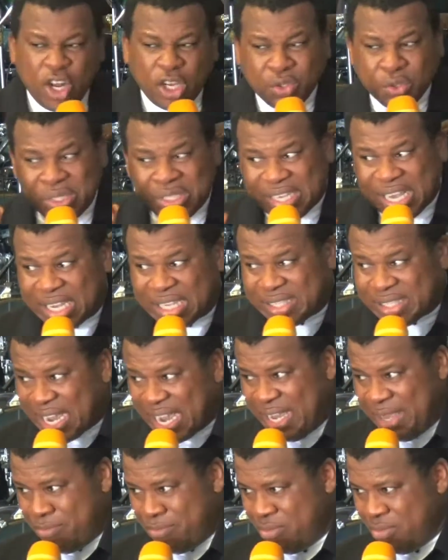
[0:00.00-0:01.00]
take time.
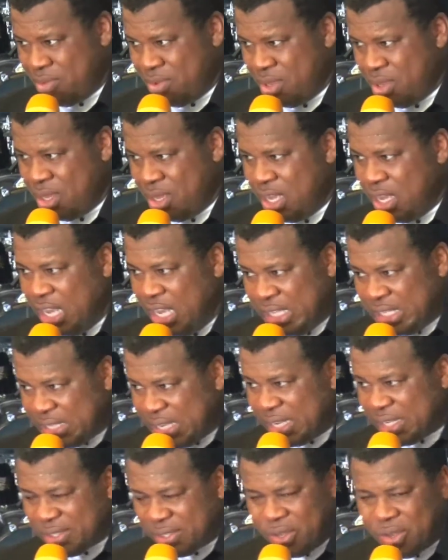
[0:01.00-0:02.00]
It
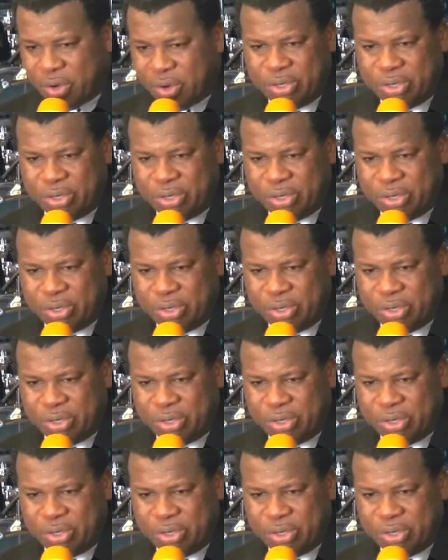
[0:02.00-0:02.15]
takes God.